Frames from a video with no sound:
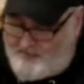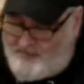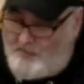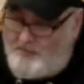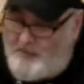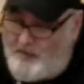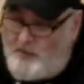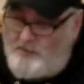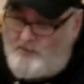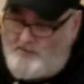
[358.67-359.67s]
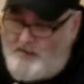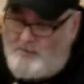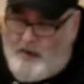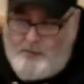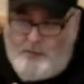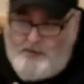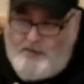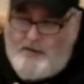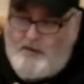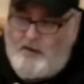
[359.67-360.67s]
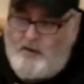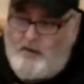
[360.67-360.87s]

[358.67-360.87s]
inside, but they can also set up outdoor seating.